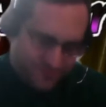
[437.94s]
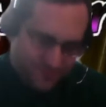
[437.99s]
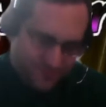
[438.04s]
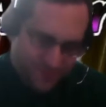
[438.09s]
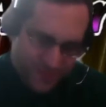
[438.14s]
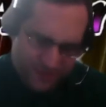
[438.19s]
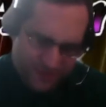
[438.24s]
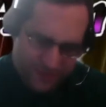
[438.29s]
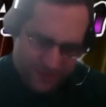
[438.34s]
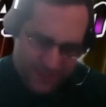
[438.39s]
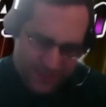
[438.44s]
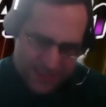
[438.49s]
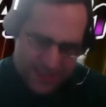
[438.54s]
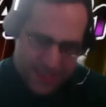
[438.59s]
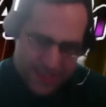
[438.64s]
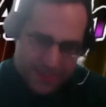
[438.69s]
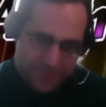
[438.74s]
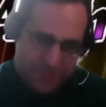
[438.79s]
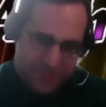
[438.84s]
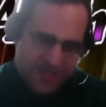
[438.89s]
reason I
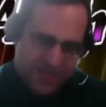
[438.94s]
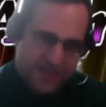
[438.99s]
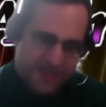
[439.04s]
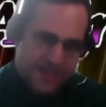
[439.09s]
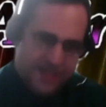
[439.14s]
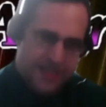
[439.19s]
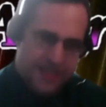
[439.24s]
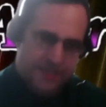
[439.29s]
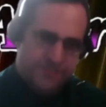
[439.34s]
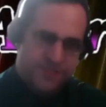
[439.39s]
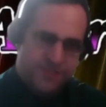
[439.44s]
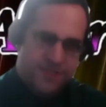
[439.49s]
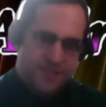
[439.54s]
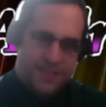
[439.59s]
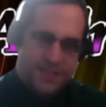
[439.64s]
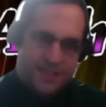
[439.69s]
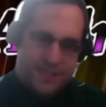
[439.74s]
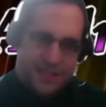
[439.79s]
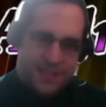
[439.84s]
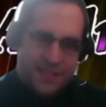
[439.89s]
bring it up
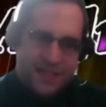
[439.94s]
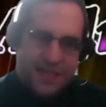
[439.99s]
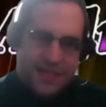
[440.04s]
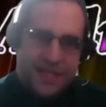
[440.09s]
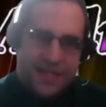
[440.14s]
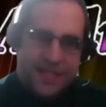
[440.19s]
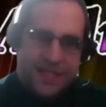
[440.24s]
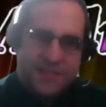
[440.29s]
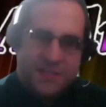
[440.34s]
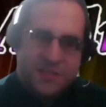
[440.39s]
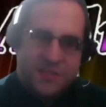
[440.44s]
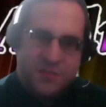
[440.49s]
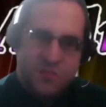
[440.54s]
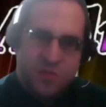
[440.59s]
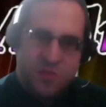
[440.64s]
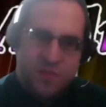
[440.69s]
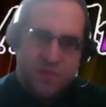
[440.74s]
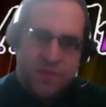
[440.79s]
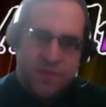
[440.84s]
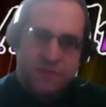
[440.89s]
is this
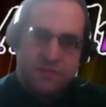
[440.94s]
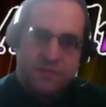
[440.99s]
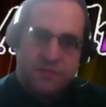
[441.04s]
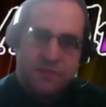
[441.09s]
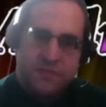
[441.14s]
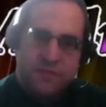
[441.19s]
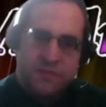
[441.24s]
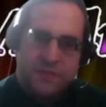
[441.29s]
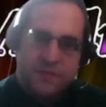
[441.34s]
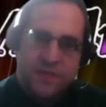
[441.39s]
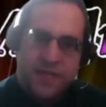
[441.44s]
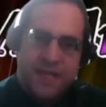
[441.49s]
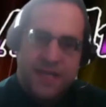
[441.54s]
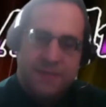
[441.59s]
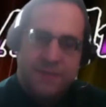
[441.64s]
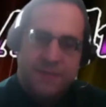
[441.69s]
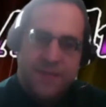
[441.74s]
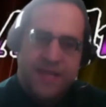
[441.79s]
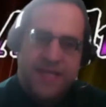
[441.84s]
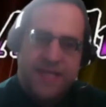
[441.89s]
woman
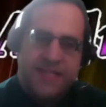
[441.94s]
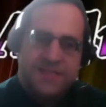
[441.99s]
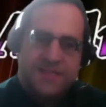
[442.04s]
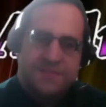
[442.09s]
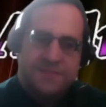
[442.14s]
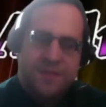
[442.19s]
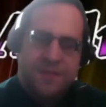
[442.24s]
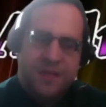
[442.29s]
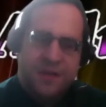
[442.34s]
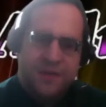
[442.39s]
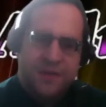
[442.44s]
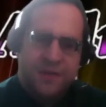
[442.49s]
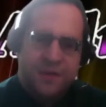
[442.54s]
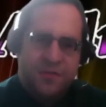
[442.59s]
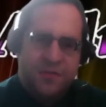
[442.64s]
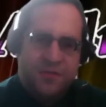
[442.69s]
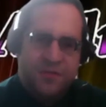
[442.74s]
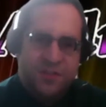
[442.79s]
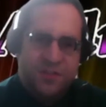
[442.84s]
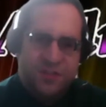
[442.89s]
made this beautiful
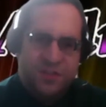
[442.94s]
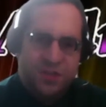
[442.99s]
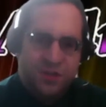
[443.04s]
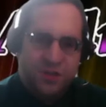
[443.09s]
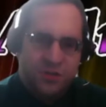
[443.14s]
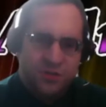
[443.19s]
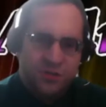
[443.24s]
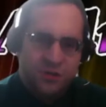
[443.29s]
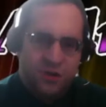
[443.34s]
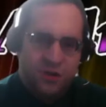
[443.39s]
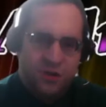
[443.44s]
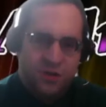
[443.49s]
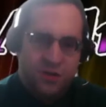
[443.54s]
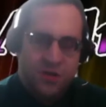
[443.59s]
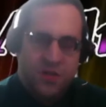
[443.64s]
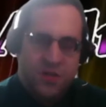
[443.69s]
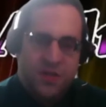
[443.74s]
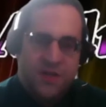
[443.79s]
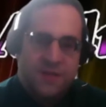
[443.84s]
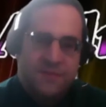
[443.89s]
circle
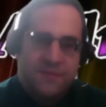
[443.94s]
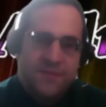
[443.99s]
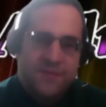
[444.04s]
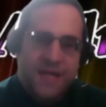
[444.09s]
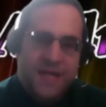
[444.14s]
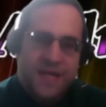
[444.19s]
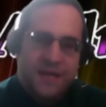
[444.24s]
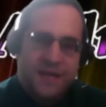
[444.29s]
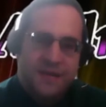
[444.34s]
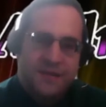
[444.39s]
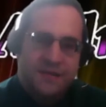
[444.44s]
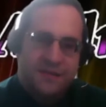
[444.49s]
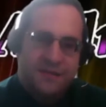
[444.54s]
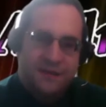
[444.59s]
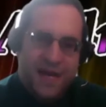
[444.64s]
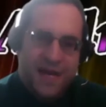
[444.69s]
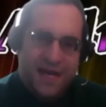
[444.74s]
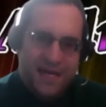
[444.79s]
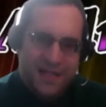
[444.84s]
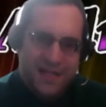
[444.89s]
made of
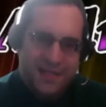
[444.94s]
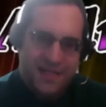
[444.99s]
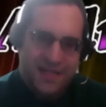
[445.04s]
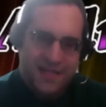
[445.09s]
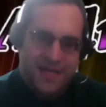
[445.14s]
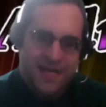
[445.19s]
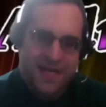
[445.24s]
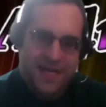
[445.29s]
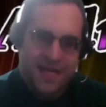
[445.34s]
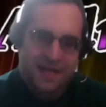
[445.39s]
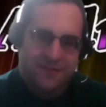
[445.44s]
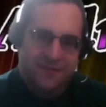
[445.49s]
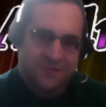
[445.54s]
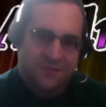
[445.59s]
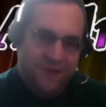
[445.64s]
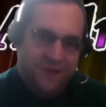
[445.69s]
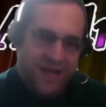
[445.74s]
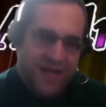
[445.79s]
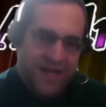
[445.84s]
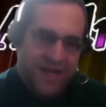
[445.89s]
glass, and it had
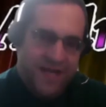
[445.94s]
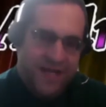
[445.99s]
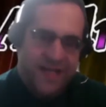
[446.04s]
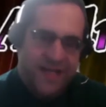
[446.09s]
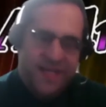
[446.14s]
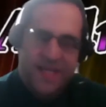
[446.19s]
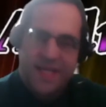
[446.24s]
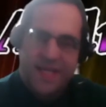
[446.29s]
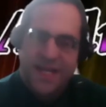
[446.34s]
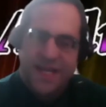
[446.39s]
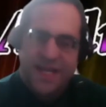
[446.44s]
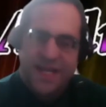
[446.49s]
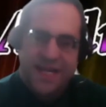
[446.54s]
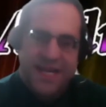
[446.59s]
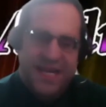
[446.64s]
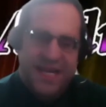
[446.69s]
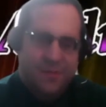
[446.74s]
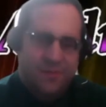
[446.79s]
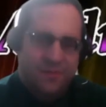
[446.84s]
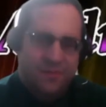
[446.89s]
green,
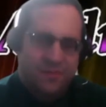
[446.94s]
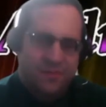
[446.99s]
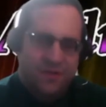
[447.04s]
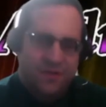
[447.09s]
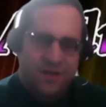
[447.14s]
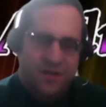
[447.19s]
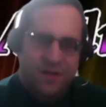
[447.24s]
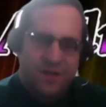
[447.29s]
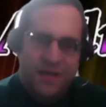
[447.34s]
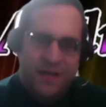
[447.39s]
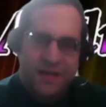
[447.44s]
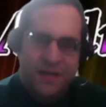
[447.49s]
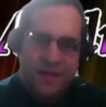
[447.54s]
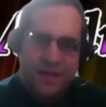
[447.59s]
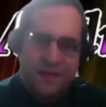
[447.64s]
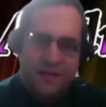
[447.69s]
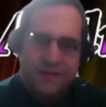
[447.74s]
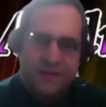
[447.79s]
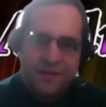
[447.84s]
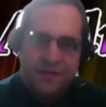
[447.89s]
had do
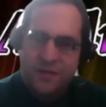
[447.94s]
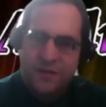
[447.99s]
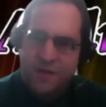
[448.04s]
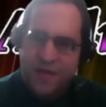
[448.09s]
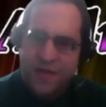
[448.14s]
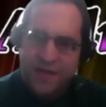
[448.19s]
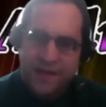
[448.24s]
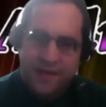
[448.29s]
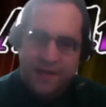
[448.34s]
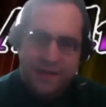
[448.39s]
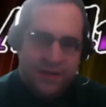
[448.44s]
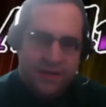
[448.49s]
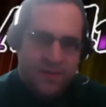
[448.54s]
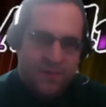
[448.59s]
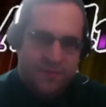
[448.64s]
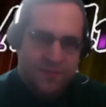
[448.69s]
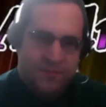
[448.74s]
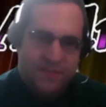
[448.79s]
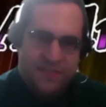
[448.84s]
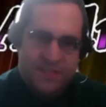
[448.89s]
you like
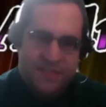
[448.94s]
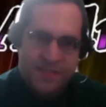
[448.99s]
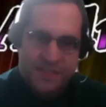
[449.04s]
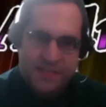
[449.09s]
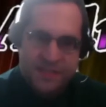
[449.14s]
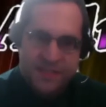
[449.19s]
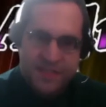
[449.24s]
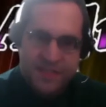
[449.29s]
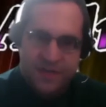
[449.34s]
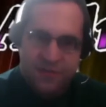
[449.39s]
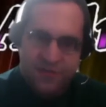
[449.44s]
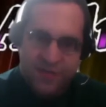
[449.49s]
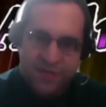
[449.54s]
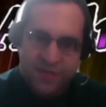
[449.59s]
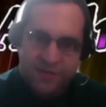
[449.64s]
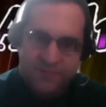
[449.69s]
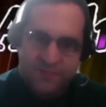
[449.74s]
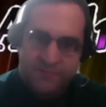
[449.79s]
Legend of Zelda?